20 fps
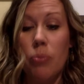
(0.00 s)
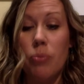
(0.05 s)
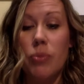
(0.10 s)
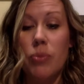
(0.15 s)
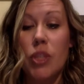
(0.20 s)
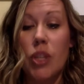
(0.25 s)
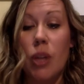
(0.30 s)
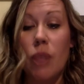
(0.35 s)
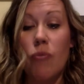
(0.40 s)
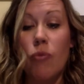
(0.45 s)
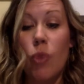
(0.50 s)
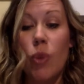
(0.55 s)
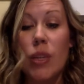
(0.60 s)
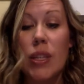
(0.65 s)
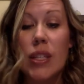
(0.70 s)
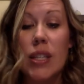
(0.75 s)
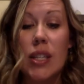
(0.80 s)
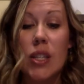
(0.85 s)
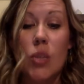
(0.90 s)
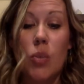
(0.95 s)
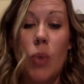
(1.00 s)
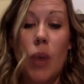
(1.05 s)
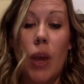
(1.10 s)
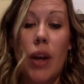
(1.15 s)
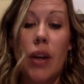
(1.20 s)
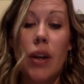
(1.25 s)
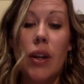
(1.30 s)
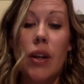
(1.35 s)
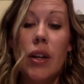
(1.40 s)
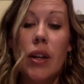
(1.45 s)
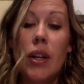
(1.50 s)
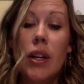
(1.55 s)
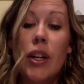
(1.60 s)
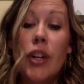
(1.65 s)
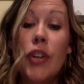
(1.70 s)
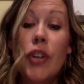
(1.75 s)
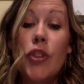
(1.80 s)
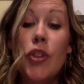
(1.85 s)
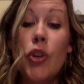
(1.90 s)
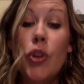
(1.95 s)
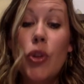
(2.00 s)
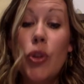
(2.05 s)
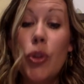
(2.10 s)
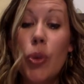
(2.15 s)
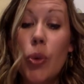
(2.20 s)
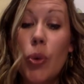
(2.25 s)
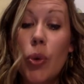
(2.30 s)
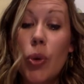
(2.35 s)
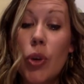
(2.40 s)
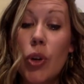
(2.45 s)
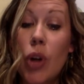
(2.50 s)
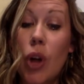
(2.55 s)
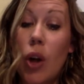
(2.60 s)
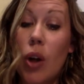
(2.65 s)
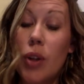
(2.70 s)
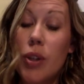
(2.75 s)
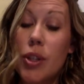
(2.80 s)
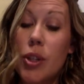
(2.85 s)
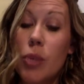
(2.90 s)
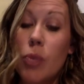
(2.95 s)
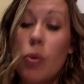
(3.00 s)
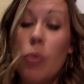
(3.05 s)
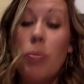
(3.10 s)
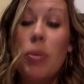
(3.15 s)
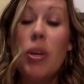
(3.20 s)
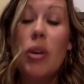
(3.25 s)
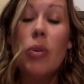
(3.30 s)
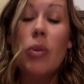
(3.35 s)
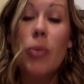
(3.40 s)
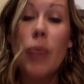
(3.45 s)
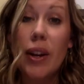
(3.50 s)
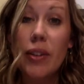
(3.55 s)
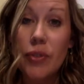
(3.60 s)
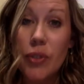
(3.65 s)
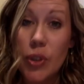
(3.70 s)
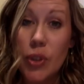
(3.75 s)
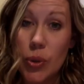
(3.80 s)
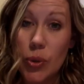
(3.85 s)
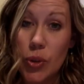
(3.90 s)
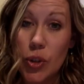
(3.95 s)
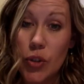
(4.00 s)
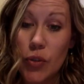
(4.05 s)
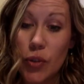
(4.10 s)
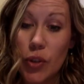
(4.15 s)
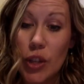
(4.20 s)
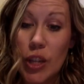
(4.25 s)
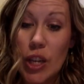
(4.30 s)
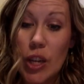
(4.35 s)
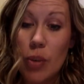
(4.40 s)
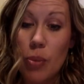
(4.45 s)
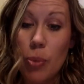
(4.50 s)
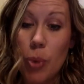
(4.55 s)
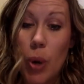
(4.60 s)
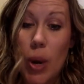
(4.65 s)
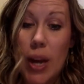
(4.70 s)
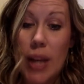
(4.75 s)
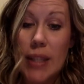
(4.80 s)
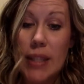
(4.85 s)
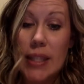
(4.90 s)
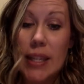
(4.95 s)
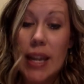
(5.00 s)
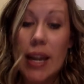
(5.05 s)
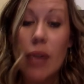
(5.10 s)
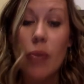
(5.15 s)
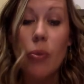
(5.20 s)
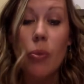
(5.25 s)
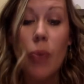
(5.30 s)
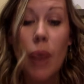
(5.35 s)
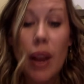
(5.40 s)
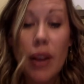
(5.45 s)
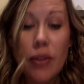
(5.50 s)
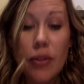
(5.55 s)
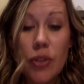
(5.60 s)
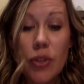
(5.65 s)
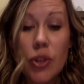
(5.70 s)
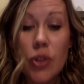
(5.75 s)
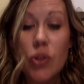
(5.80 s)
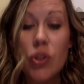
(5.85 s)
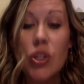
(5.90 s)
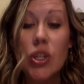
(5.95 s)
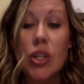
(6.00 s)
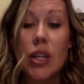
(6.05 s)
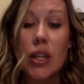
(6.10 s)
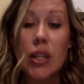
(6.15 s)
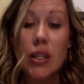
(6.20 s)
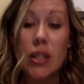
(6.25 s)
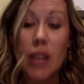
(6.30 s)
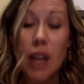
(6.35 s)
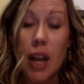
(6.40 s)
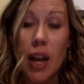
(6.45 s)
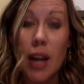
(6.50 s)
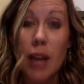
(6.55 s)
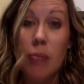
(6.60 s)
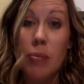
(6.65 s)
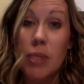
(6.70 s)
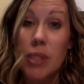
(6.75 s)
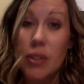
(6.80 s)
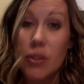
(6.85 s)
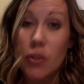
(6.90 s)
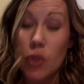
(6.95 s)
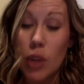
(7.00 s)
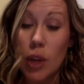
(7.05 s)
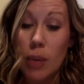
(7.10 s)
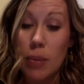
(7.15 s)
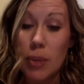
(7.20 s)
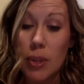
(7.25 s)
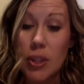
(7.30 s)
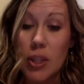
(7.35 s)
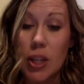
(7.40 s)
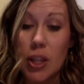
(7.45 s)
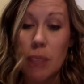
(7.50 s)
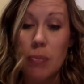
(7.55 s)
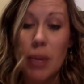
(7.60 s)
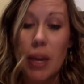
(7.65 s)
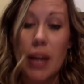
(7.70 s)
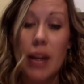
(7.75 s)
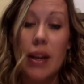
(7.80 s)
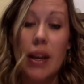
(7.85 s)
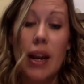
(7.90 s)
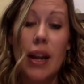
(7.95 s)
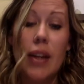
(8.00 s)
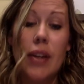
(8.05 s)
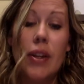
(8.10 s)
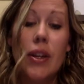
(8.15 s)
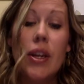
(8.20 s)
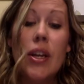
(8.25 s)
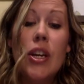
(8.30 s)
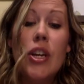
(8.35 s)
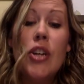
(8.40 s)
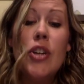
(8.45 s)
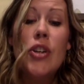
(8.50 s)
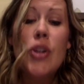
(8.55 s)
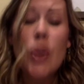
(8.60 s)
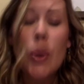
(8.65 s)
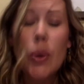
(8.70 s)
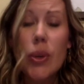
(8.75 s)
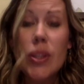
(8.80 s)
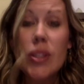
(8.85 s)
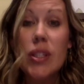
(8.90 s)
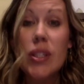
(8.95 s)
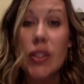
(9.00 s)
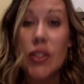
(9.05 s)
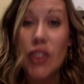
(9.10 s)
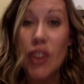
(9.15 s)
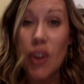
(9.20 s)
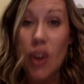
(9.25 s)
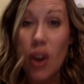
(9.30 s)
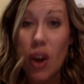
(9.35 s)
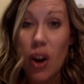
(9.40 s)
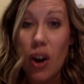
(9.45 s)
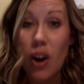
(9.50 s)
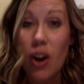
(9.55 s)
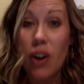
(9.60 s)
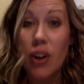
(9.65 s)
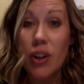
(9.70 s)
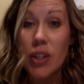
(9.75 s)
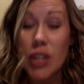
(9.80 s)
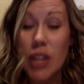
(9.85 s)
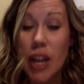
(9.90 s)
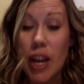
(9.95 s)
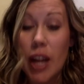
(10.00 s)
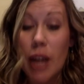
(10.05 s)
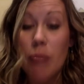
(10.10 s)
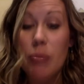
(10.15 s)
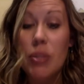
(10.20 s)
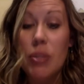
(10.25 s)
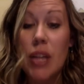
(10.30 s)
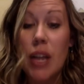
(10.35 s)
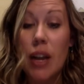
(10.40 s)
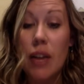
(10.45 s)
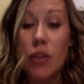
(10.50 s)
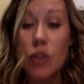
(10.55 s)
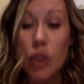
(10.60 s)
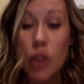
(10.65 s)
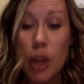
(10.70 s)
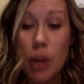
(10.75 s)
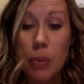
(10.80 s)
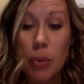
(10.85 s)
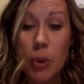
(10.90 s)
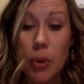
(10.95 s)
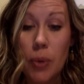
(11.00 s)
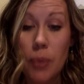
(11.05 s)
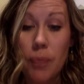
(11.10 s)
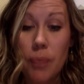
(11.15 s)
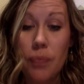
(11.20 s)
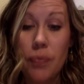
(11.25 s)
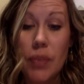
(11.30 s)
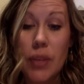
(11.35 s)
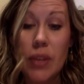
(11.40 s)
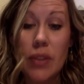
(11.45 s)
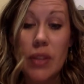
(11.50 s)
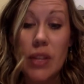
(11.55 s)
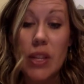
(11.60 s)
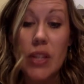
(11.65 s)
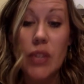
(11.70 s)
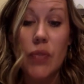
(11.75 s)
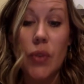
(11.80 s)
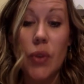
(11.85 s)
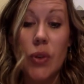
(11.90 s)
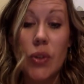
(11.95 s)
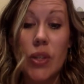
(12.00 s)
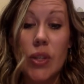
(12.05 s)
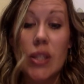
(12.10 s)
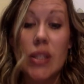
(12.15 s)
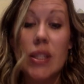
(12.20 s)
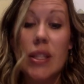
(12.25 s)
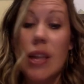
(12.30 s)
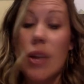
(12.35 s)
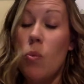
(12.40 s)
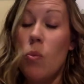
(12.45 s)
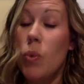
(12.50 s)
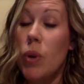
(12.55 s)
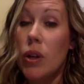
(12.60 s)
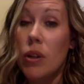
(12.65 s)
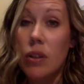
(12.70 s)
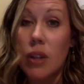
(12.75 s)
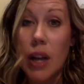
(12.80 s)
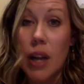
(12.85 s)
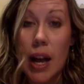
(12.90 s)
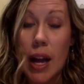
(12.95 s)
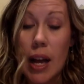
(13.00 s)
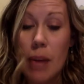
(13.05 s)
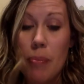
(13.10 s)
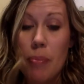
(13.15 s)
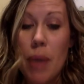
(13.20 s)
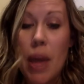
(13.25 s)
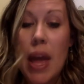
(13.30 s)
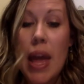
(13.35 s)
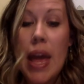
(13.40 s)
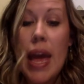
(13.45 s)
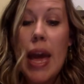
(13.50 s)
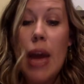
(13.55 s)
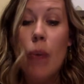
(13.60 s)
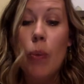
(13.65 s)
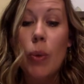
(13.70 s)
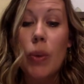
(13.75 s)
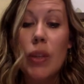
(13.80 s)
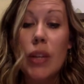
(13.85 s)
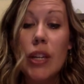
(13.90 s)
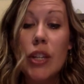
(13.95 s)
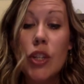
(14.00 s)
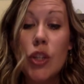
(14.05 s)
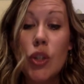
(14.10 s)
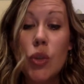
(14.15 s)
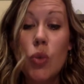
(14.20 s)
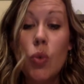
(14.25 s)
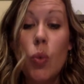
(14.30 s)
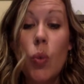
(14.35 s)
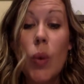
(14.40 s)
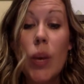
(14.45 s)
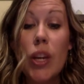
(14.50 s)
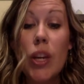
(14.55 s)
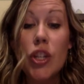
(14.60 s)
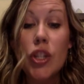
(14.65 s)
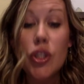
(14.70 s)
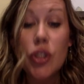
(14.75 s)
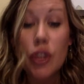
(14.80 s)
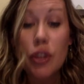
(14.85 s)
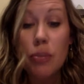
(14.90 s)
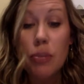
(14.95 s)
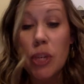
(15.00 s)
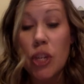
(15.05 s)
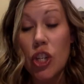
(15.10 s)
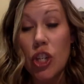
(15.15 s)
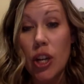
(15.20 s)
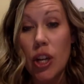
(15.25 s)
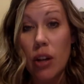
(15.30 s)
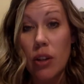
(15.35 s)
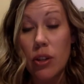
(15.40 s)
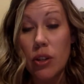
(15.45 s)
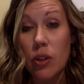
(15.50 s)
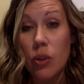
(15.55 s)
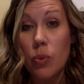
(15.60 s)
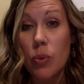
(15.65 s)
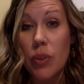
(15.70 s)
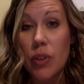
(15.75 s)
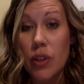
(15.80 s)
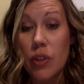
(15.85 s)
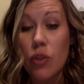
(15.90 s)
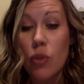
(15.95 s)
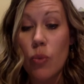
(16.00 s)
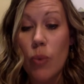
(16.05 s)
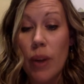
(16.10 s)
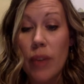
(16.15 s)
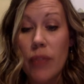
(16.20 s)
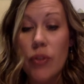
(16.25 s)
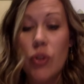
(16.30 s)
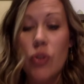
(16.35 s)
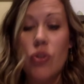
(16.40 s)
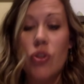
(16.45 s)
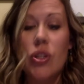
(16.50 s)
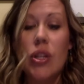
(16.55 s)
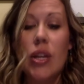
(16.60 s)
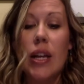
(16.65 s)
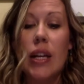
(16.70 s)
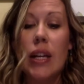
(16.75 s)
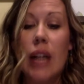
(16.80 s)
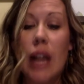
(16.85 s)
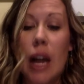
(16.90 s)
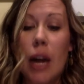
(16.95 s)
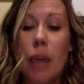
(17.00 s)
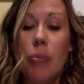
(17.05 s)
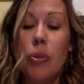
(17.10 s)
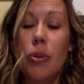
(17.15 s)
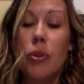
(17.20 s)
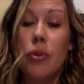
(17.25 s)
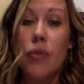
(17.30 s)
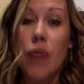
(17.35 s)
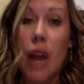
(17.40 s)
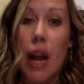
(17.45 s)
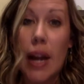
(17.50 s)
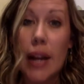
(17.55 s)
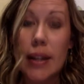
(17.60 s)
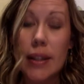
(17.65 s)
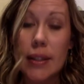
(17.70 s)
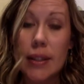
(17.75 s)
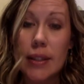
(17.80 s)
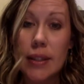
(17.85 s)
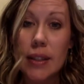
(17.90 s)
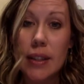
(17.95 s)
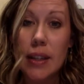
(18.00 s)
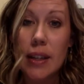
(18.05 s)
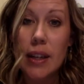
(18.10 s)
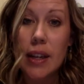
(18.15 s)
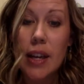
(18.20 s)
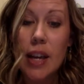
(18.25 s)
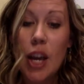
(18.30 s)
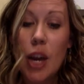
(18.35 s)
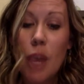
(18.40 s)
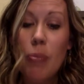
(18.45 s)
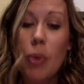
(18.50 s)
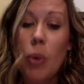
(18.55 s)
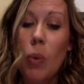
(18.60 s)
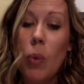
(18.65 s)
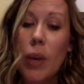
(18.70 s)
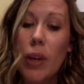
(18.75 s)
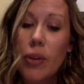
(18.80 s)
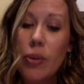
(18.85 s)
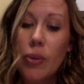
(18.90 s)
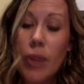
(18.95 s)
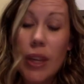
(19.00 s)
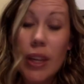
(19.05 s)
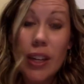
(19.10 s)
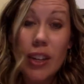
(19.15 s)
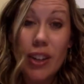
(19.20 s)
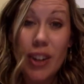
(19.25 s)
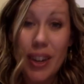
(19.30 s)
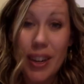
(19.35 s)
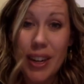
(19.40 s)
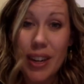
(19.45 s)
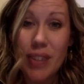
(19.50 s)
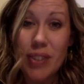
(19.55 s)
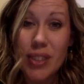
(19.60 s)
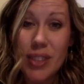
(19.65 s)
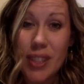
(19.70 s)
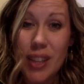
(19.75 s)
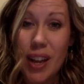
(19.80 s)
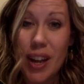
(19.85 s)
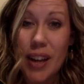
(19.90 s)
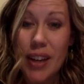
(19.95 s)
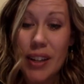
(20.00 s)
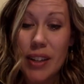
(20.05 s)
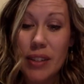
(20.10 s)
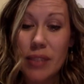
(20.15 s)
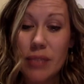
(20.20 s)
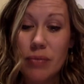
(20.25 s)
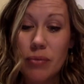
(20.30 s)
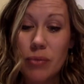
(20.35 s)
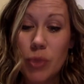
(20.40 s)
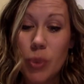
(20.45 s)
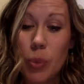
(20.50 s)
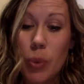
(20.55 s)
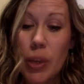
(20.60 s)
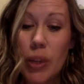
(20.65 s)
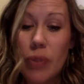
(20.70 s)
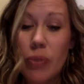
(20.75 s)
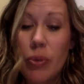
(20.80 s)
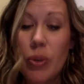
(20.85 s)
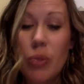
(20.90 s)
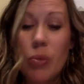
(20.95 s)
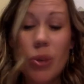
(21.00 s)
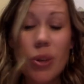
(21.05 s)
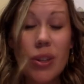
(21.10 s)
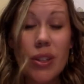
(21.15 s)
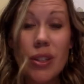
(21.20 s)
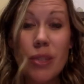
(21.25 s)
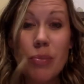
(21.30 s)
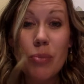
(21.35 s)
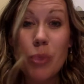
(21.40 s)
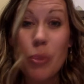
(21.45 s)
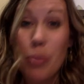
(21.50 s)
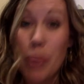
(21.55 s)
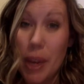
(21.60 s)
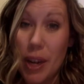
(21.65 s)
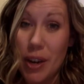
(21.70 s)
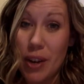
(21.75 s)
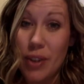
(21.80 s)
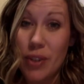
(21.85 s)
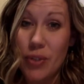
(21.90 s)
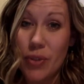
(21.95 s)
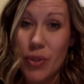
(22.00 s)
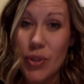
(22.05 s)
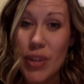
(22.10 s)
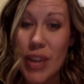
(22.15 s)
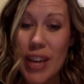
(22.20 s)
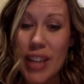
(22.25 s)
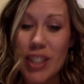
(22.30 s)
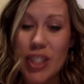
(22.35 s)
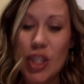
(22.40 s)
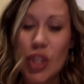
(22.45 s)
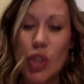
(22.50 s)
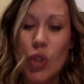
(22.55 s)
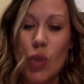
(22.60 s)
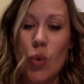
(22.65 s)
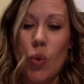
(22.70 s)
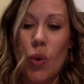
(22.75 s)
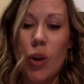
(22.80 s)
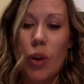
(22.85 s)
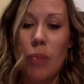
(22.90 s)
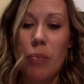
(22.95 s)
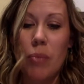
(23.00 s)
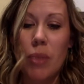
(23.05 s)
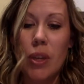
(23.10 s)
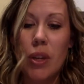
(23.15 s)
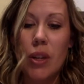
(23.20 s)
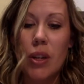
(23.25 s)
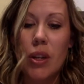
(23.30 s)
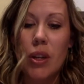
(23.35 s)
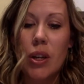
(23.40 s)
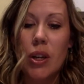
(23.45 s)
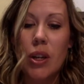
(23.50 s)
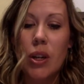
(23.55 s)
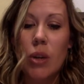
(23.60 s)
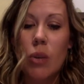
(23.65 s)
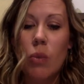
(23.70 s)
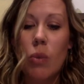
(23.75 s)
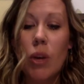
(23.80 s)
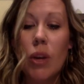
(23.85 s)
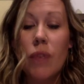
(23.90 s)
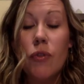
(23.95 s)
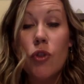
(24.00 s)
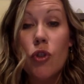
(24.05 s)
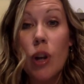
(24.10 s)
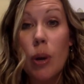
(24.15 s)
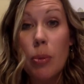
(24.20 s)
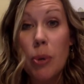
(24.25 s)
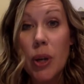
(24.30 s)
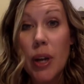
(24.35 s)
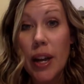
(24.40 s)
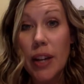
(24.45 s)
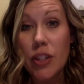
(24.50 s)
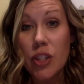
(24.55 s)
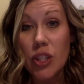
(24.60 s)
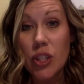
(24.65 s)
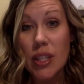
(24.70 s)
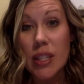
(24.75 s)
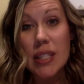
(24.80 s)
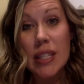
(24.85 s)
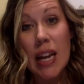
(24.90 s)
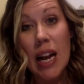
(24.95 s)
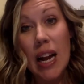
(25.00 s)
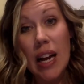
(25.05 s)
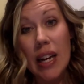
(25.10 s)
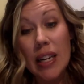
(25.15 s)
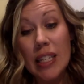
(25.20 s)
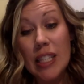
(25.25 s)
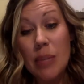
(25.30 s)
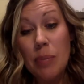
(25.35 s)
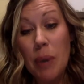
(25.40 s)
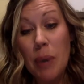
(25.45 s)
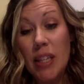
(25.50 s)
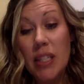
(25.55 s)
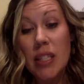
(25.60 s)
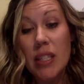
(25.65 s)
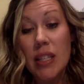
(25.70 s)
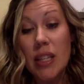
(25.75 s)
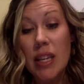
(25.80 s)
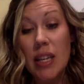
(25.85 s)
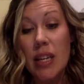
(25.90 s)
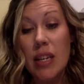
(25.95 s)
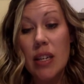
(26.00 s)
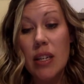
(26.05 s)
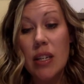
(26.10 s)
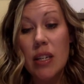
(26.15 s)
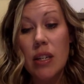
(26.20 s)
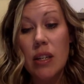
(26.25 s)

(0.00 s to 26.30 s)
Psalm 46:1. The Lord also will be a refuge for the oppressed, a refuge in times of trouble. Psalm 9:9. Notice that there are times of trouble in these verses. They will come. And when they do, we should be sheltered within the refuge that God provides. But what if we get caught outside? What if we weren't prepared for that storm? What if trouble catches us unexpectedly?